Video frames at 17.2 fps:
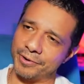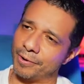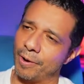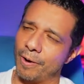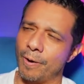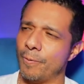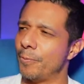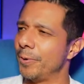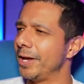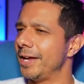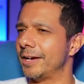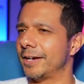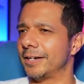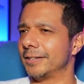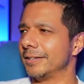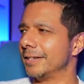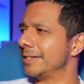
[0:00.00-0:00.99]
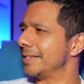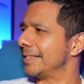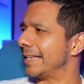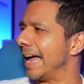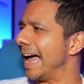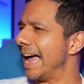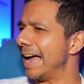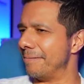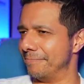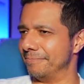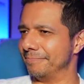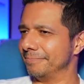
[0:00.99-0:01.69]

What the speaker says: all week. It's time.